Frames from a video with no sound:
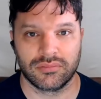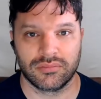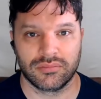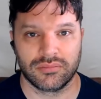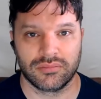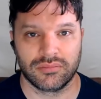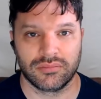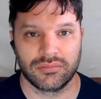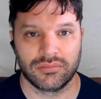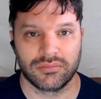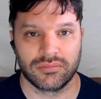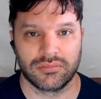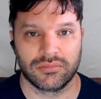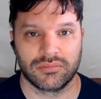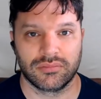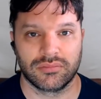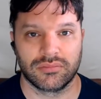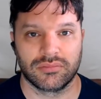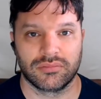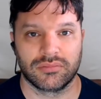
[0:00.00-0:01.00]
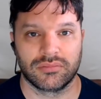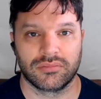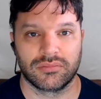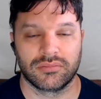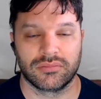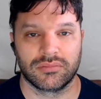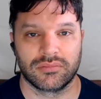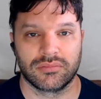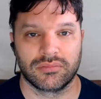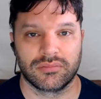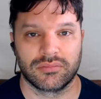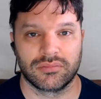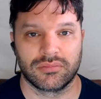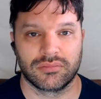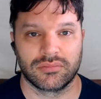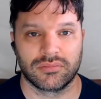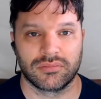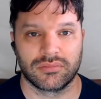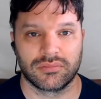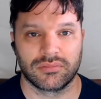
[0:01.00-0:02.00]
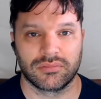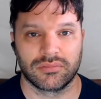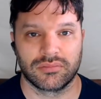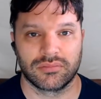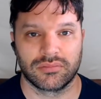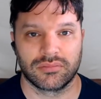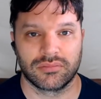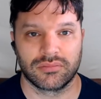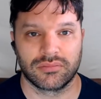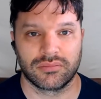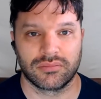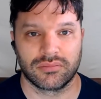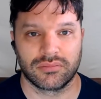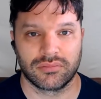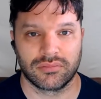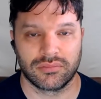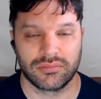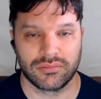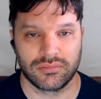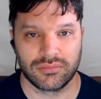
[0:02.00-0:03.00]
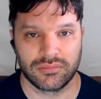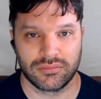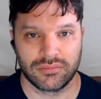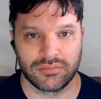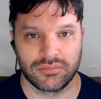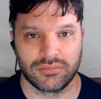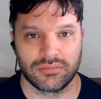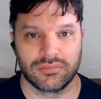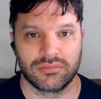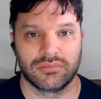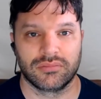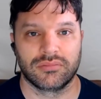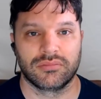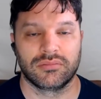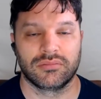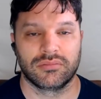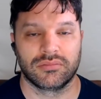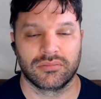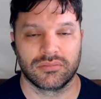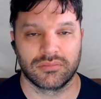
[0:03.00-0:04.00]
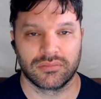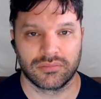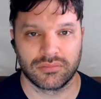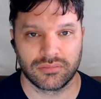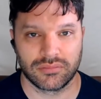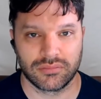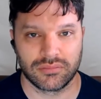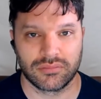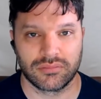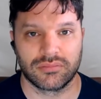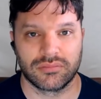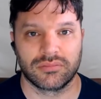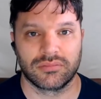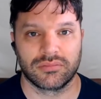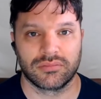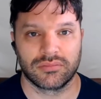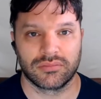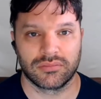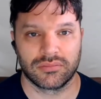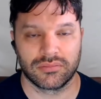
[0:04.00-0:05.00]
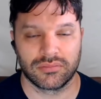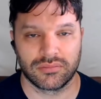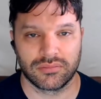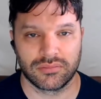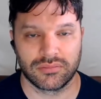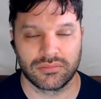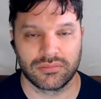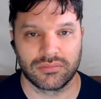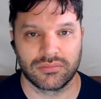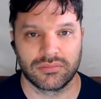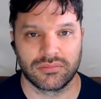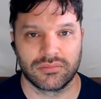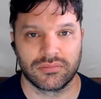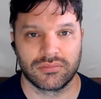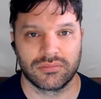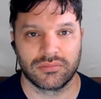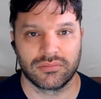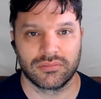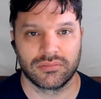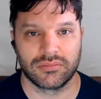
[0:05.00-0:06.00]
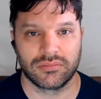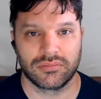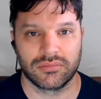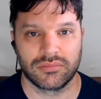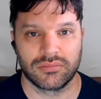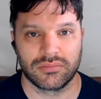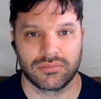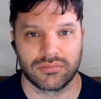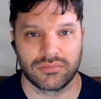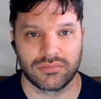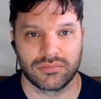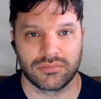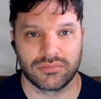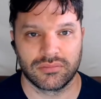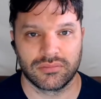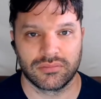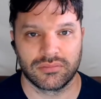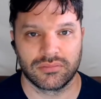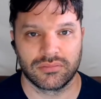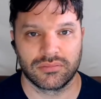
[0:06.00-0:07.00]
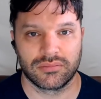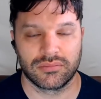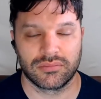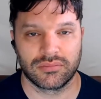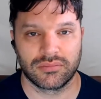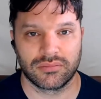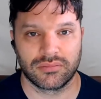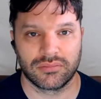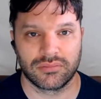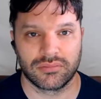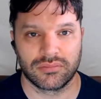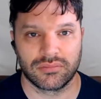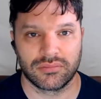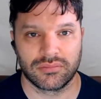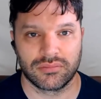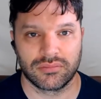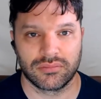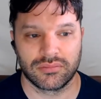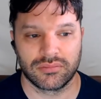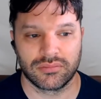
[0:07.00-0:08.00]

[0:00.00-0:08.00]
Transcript: This person isn't speaking.